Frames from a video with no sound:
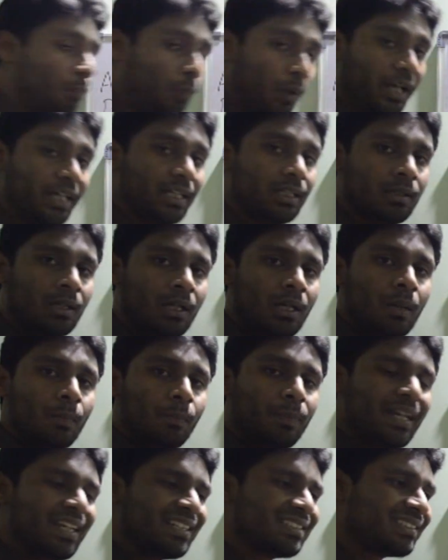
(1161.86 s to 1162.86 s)
point.
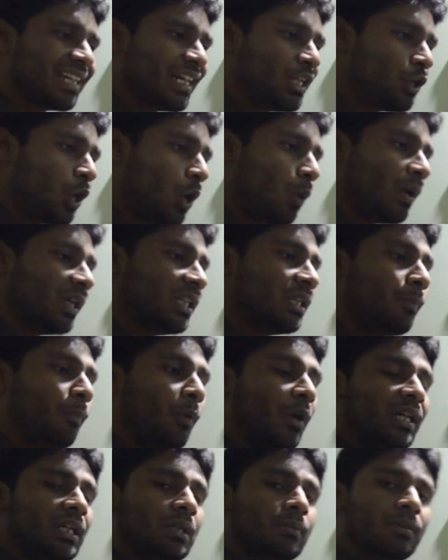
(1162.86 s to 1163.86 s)
Please try to avoid the
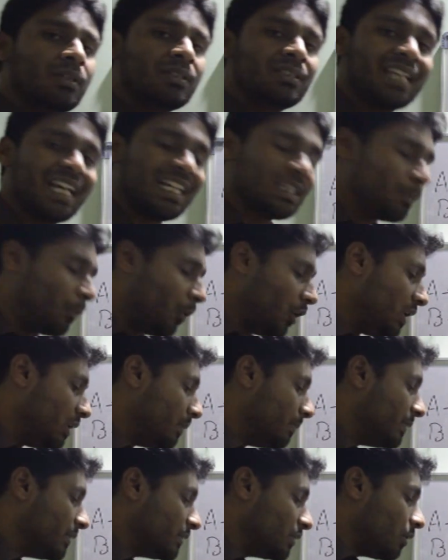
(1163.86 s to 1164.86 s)
point numbers, as point
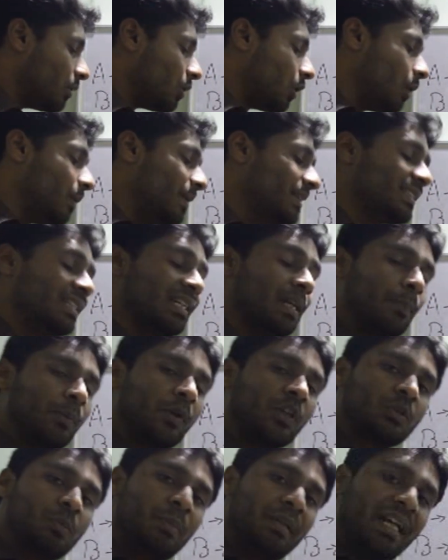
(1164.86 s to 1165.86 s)
numbers are always an
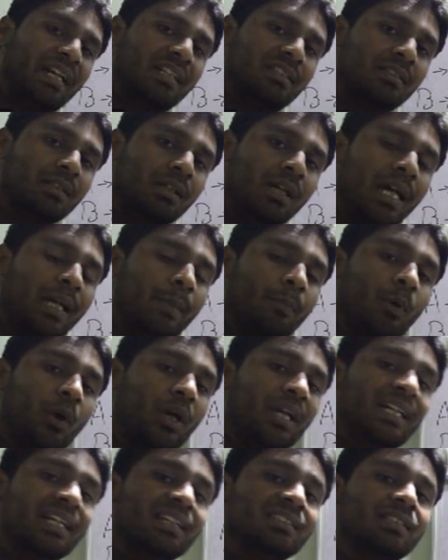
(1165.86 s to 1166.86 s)
approximate answer and
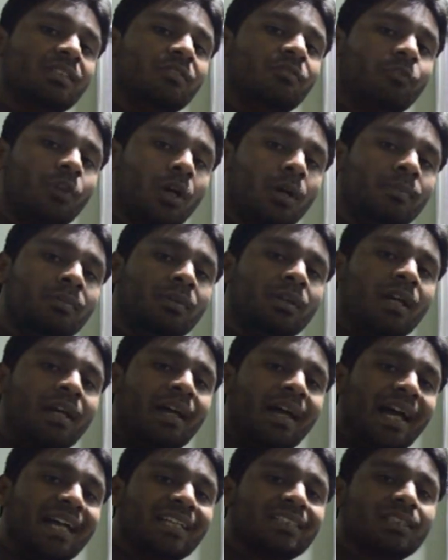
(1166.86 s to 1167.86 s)
point doesn't form
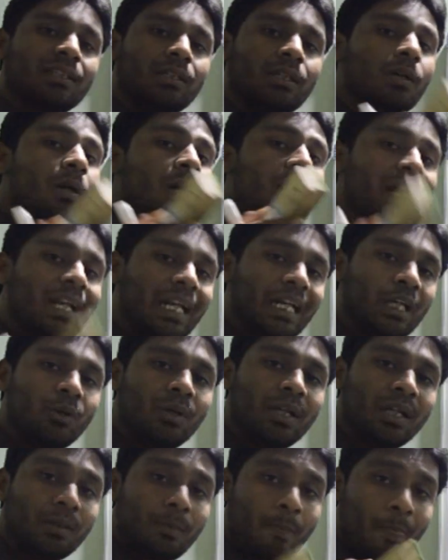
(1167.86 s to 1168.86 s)
as a
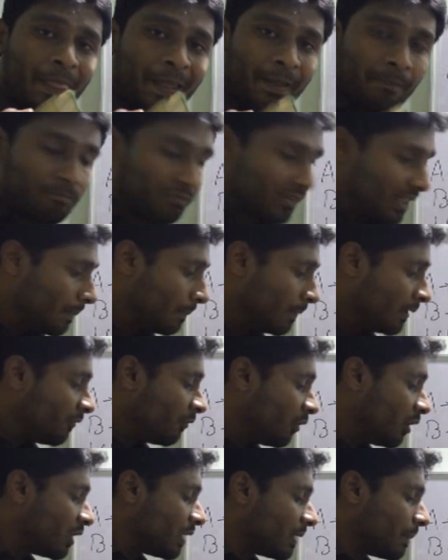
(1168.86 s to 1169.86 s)
regular number
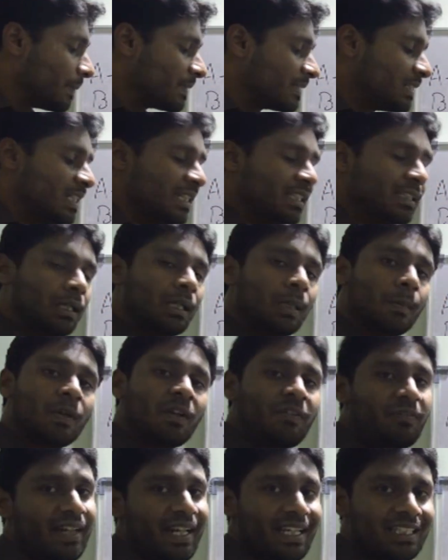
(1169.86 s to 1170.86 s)
for representing the number
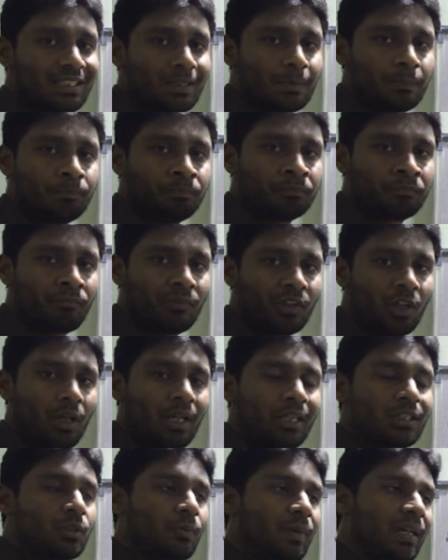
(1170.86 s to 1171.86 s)
of days. Got
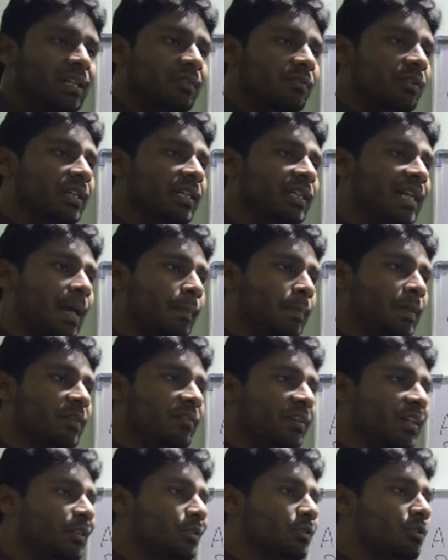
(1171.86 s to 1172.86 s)
it? So whenever in aptitude,
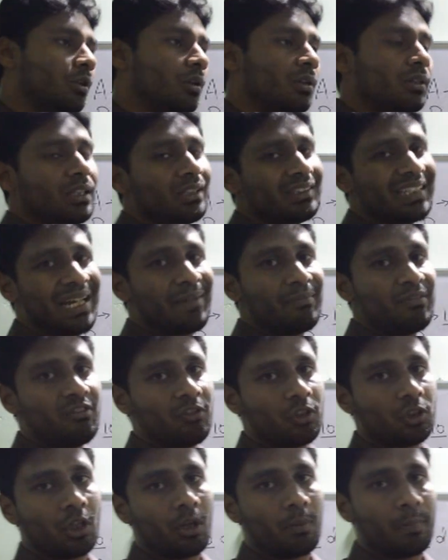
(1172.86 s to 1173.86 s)
when you solve the time and
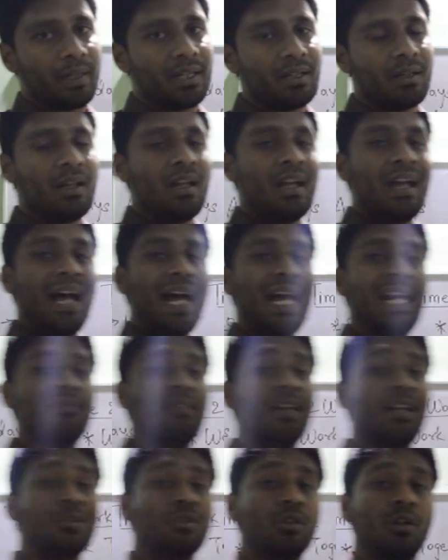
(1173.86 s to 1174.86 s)
work topic and when
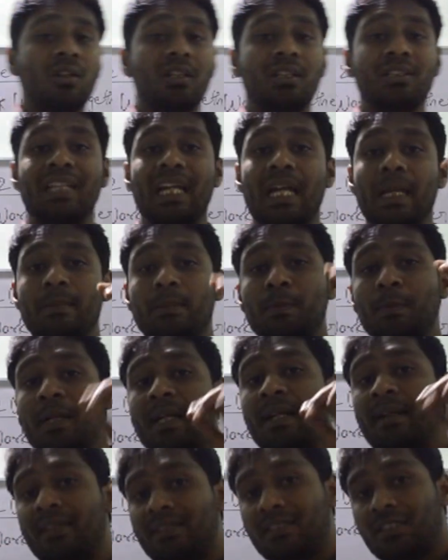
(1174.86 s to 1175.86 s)
you solve the time, speed
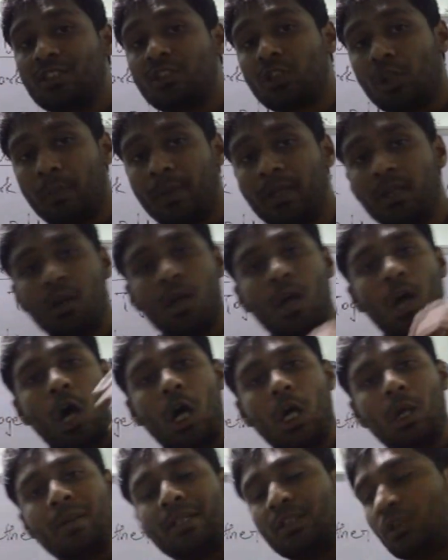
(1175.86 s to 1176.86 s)
and distance topic, always